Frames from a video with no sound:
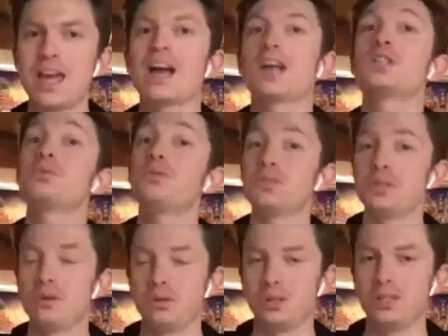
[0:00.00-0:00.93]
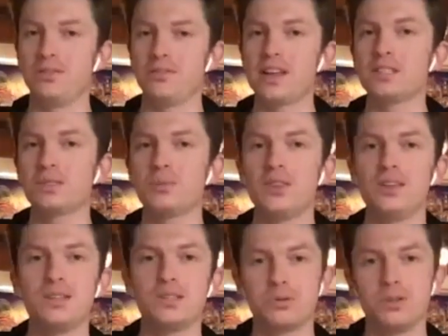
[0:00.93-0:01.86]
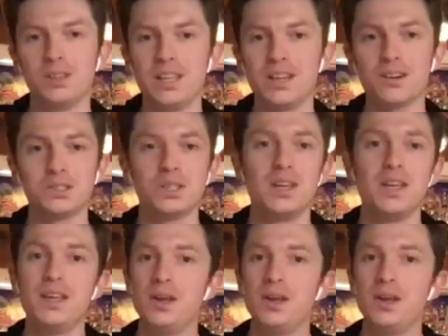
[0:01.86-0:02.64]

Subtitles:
actual social events with industry leaders.